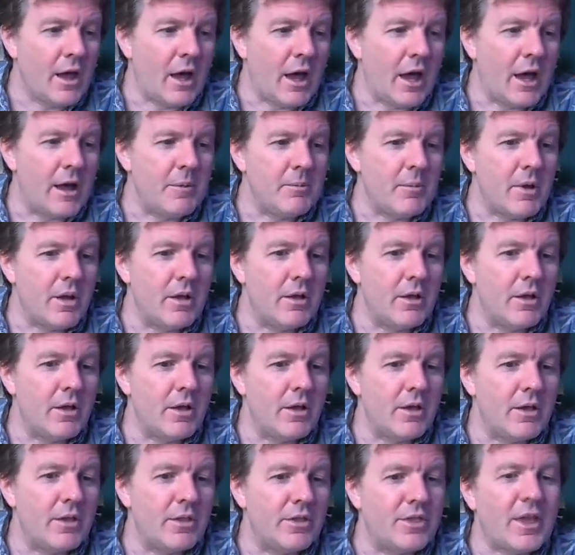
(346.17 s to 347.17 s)
Um,
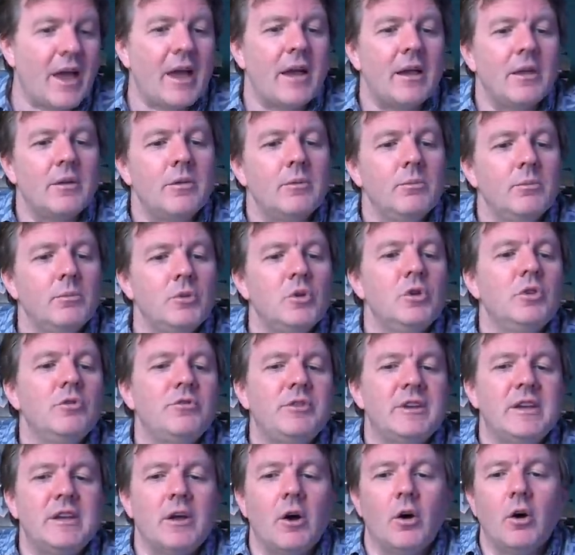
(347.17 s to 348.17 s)
that
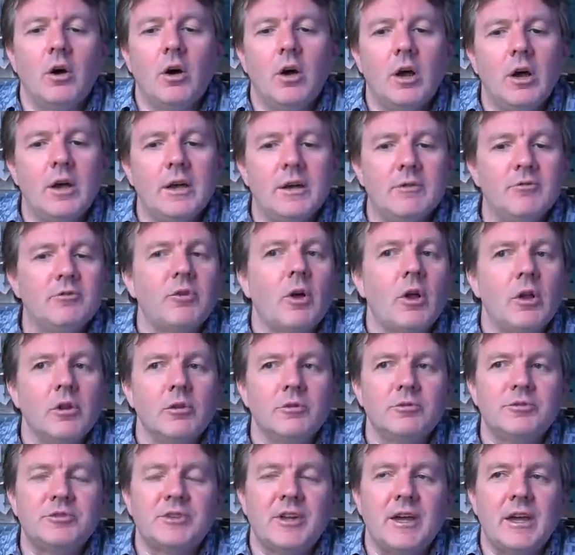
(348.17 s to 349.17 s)
movie
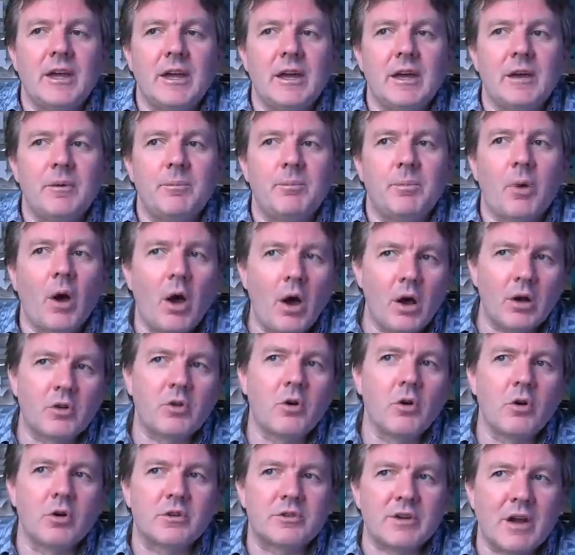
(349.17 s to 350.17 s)
involved uh,
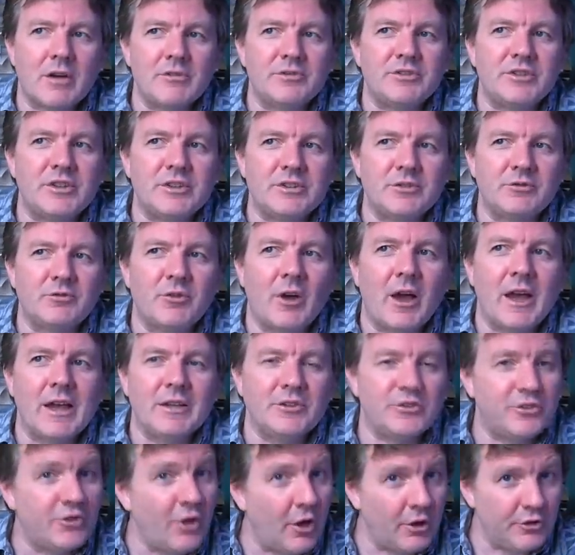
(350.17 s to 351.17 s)
parkour gravity
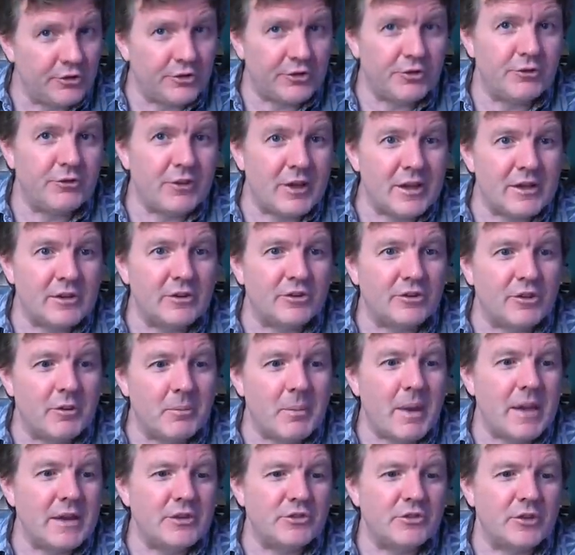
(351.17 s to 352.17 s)
defiance, not as severe as The
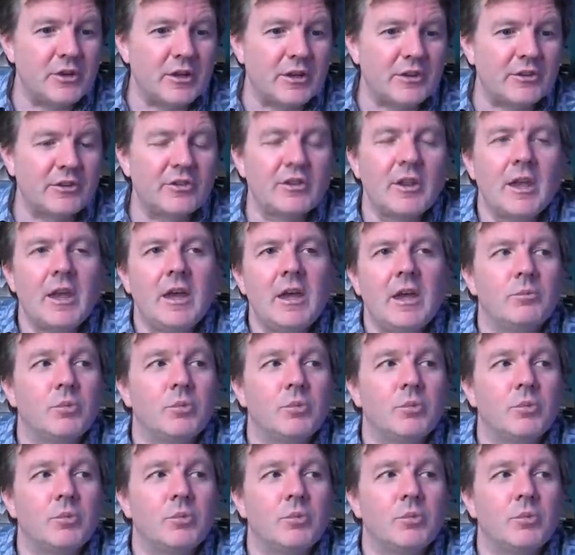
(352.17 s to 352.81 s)
Matrix,